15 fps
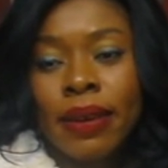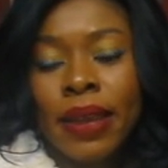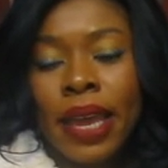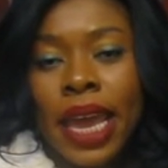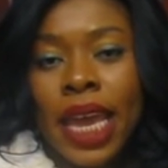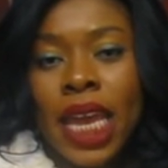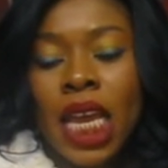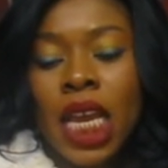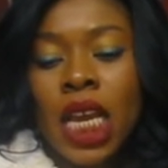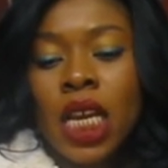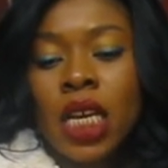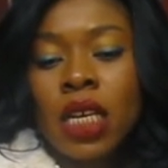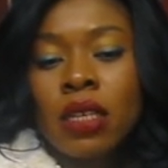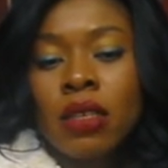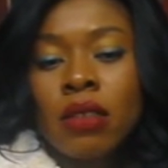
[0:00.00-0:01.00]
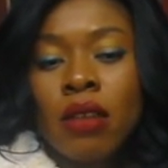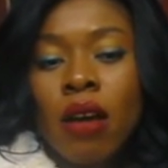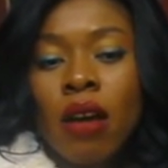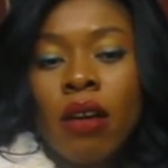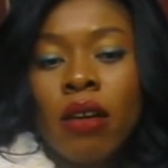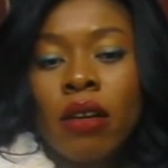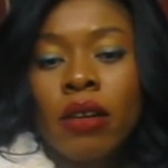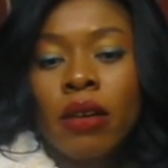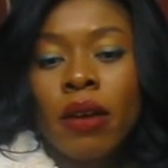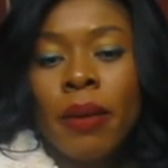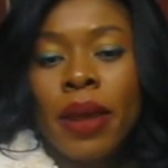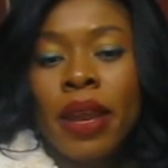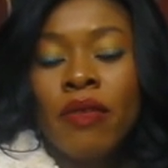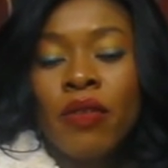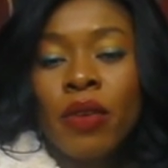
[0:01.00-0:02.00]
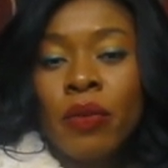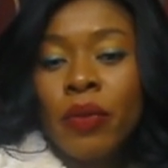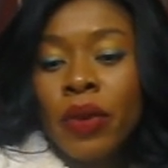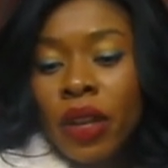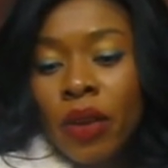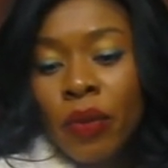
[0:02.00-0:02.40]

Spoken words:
okay? So, but if you really,